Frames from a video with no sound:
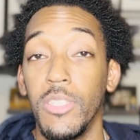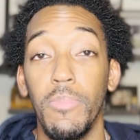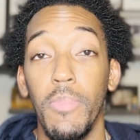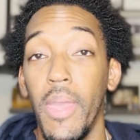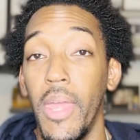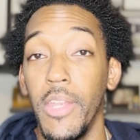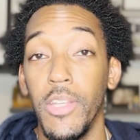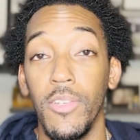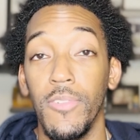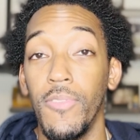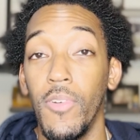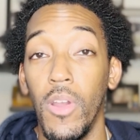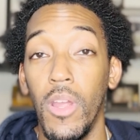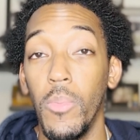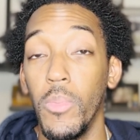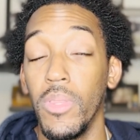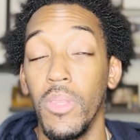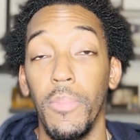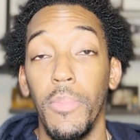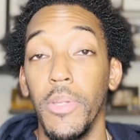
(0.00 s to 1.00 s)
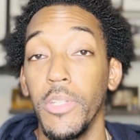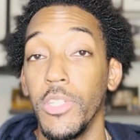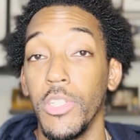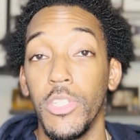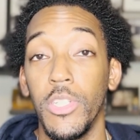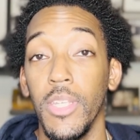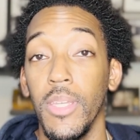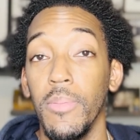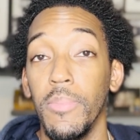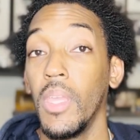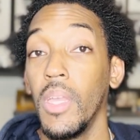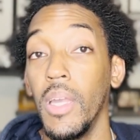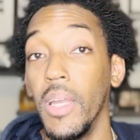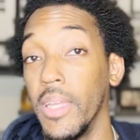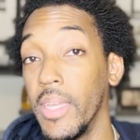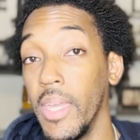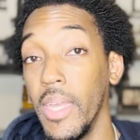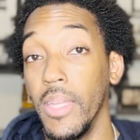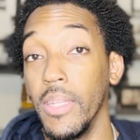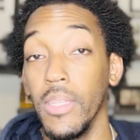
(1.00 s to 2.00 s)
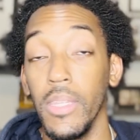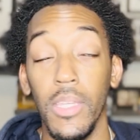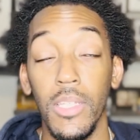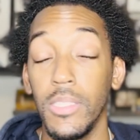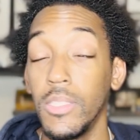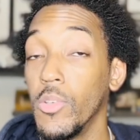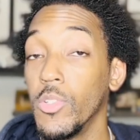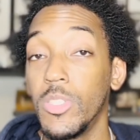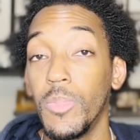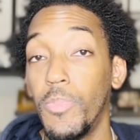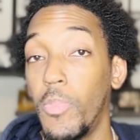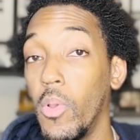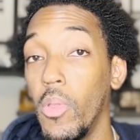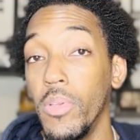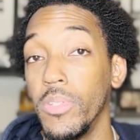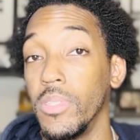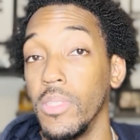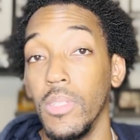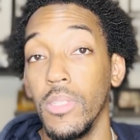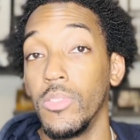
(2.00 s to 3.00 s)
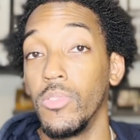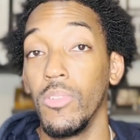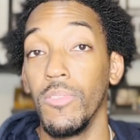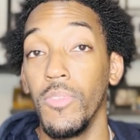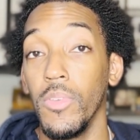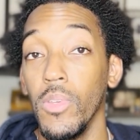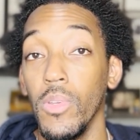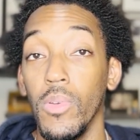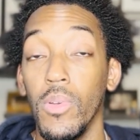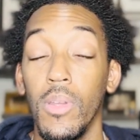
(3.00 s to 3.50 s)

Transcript: manage a farm with a bunch of sheep. Again, there's no spoilers in this review,